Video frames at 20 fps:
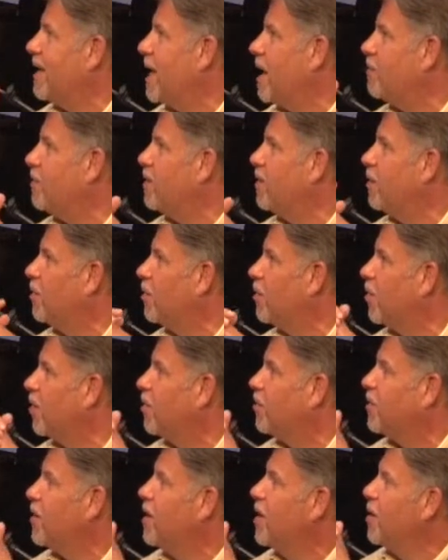in heaven and on
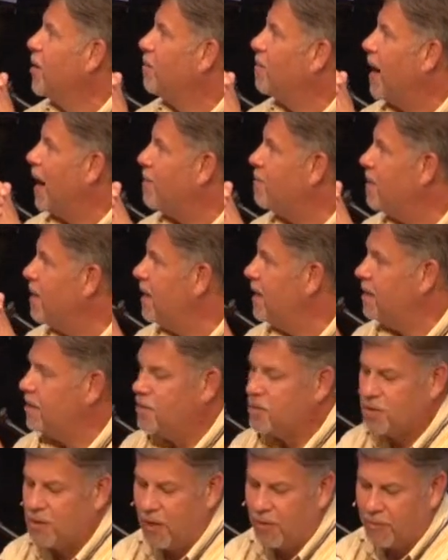earth by
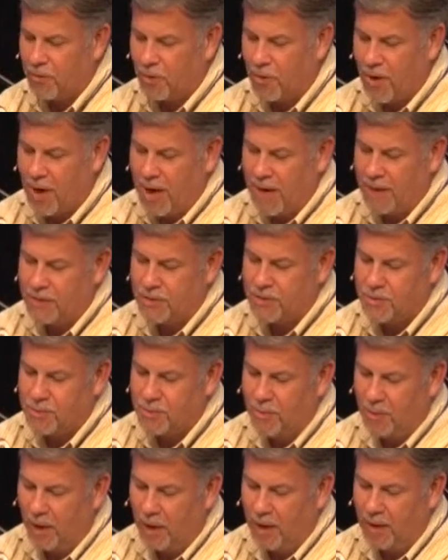means of
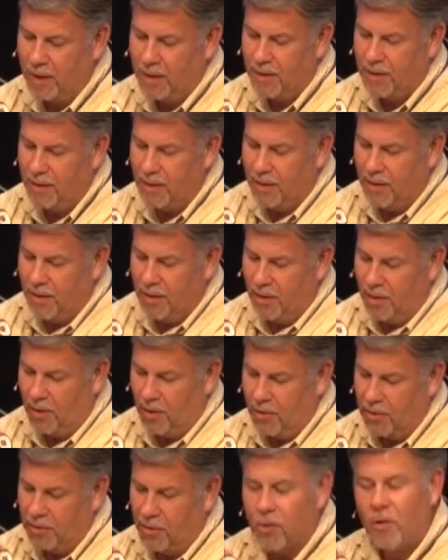Christ's blood
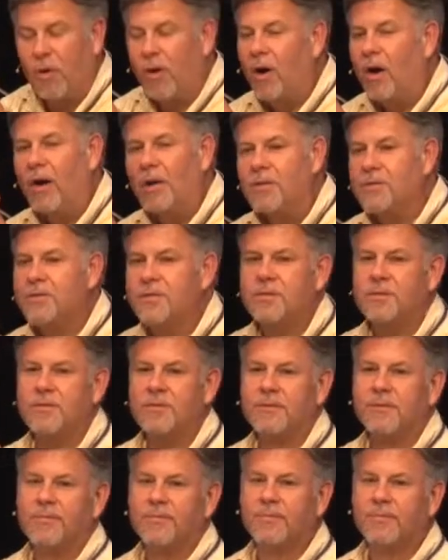on the cross.